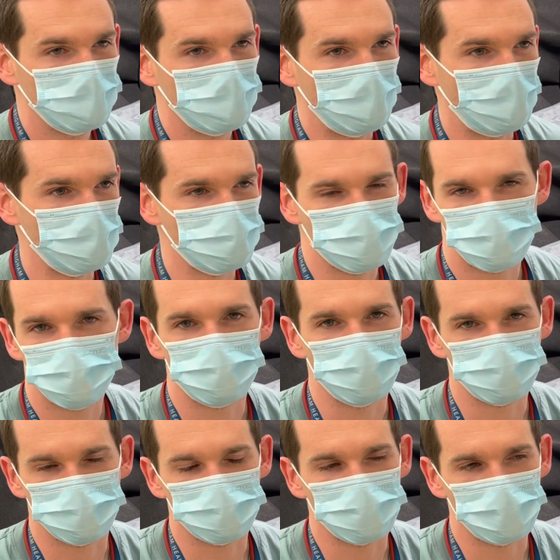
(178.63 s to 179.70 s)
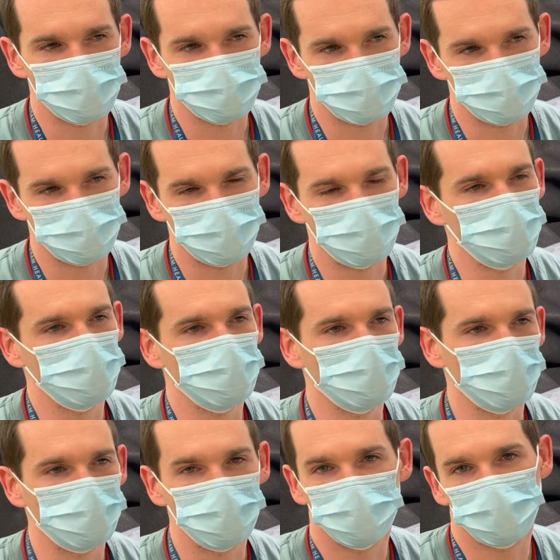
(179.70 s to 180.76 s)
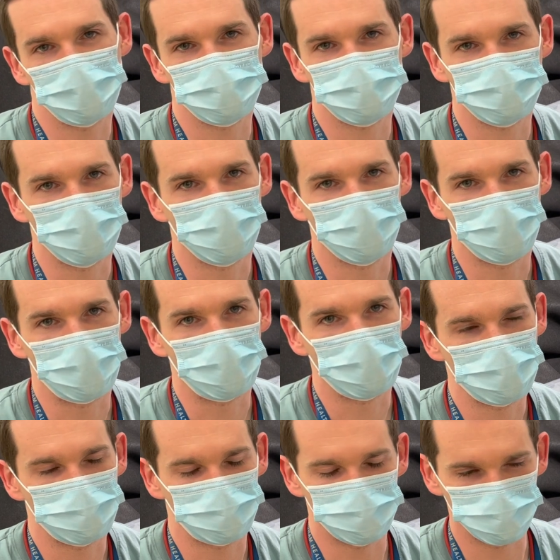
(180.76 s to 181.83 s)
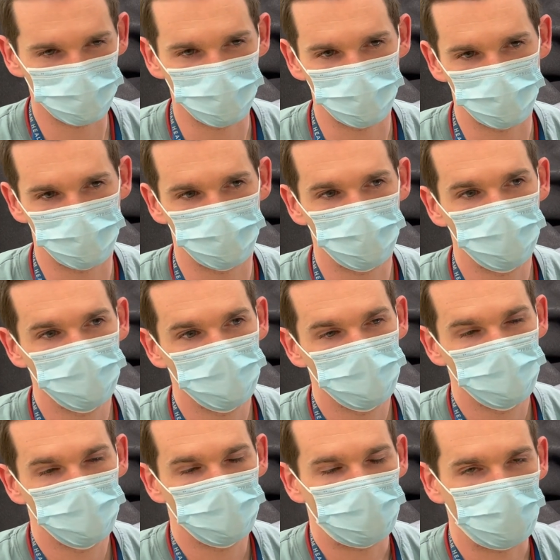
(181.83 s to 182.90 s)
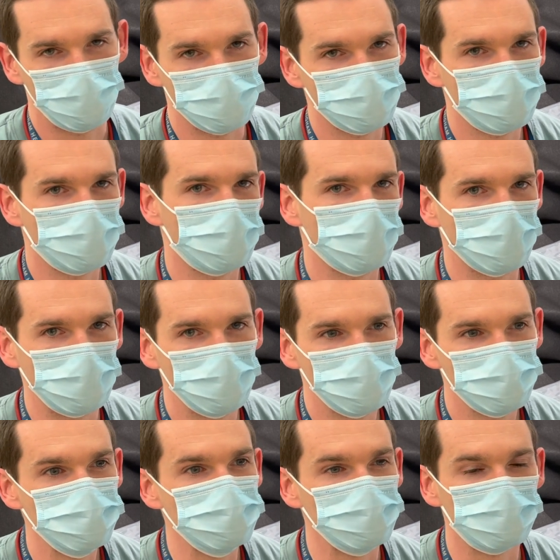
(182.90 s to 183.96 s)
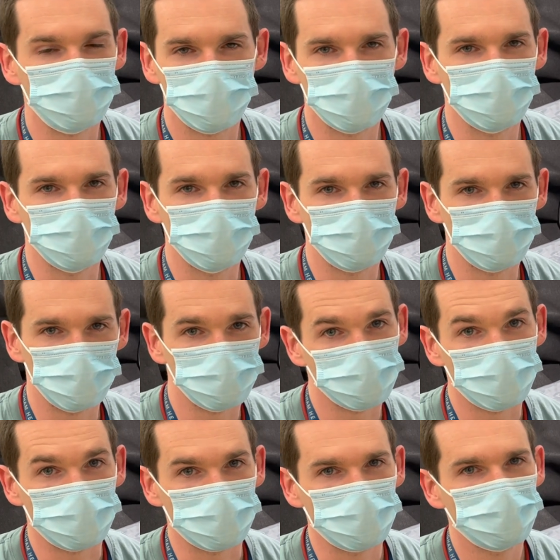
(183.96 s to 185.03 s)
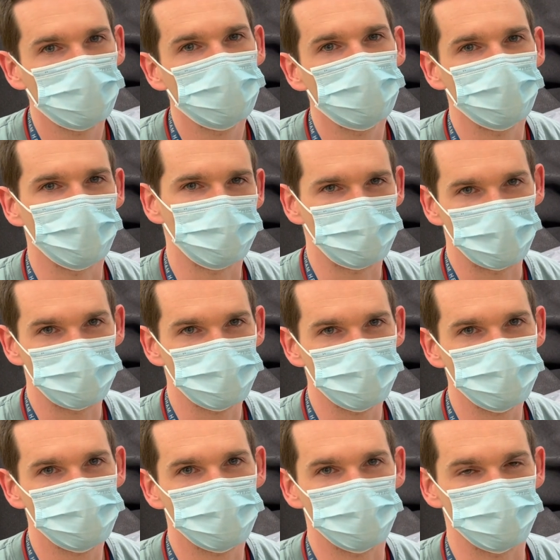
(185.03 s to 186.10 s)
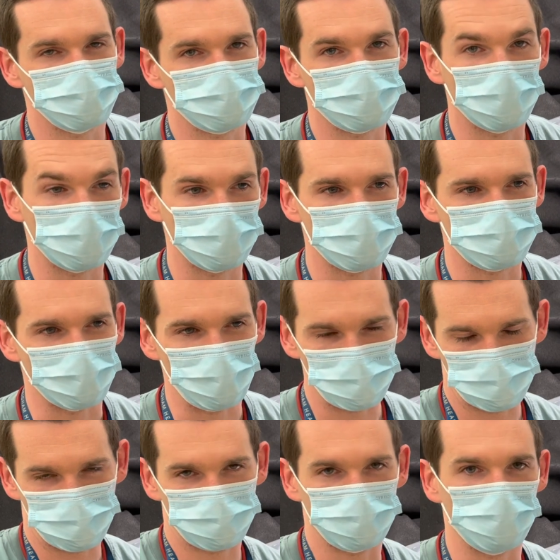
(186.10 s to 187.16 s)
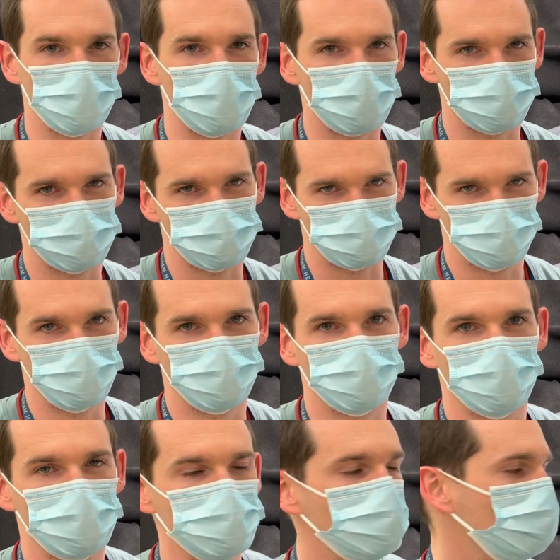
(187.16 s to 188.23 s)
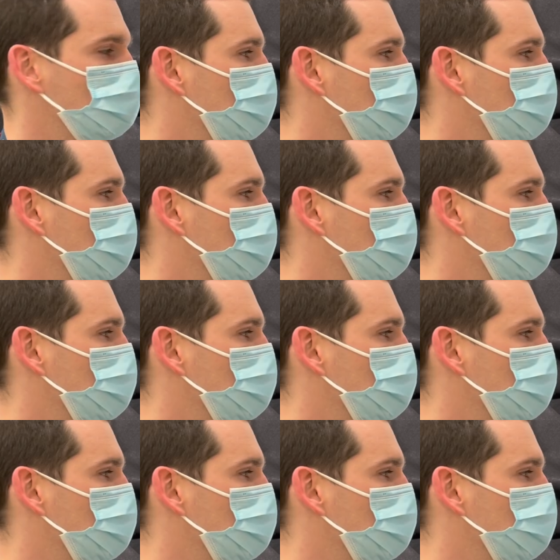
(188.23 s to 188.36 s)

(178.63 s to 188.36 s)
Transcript: And your exposure time should be a little bit less than that. If you go higher than that, you'll get a little bit of blur in your pictures because your shutter is open for longer than one frame.